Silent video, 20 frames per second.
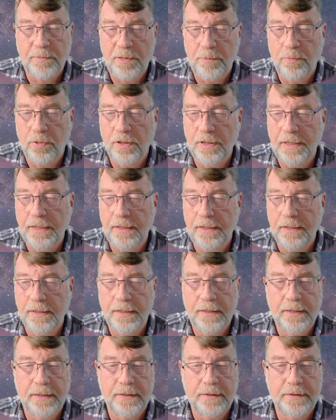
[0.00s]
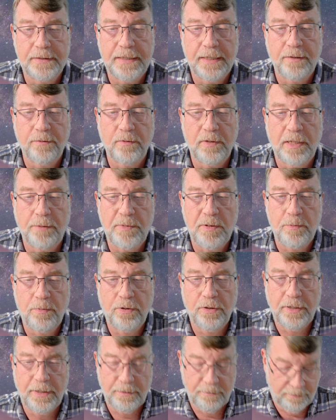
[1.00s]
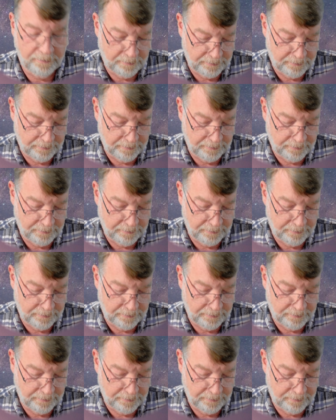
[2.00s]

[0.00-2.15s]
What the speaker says: put in let me put in